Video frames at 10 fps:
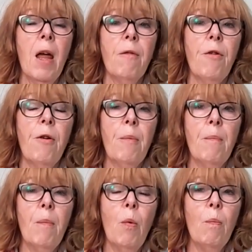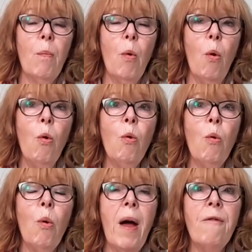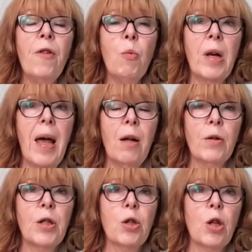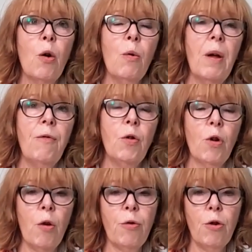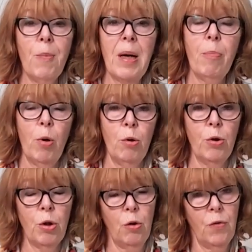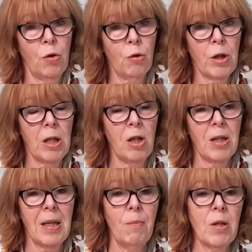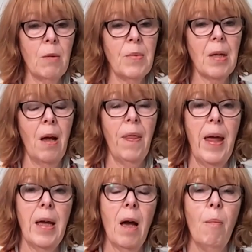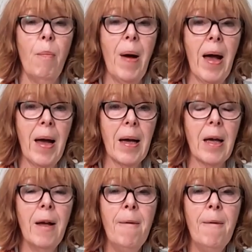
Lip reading: For all everyone else, so if you're going through the menopause, you've sorted your symptoms and they come back,